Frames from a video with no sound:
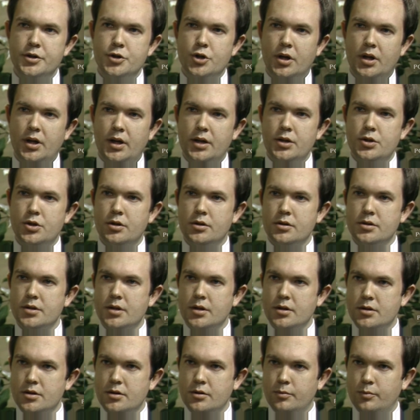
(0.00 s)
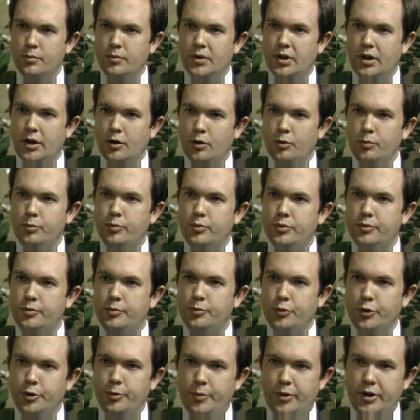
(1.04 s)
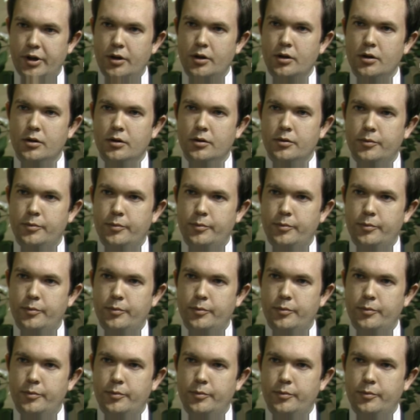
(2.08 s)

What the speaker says: education system help prepare